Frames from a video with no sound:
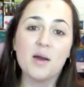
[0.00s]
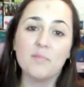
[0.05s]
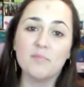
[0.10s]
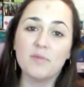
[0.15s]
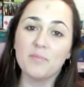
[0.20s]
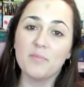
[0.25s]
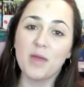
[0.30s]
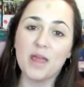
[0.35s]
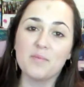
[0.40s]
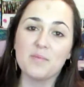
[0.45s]

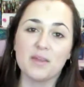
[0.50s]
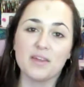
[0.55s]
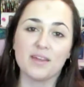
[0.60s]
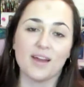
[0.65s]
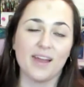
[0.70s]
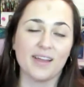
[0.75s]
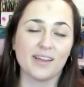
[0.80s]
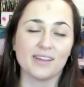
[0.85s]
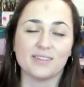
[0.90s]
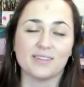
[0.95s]
but maybe
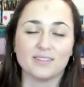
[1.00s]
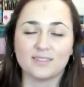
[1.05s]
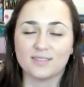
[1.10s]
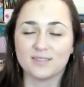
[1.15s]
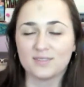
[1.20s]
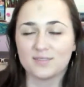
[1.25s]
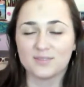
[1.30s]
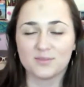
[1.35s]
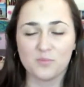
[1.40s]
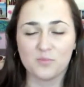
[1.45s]
I can
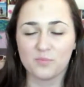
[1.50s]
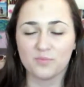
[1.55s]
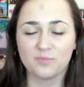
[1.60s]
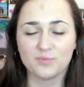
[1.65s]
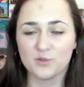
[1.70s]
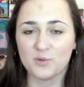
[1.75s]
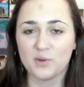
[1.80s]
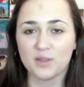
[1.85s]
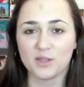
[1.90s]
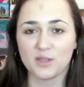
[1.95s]

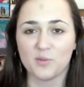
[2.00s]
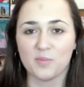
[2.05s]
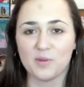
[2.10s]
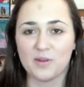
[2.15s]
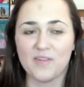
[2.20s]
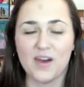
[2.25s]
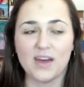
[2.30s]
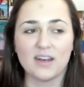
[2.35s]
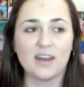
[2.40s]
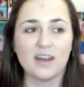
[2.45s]
do a little bit
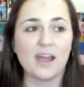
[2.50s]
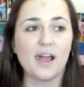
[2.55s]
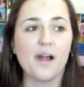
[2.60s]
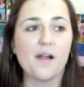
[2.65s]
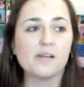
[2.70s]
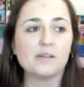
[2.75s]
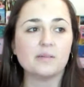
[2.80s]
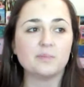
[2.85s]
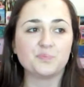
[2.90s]
of editing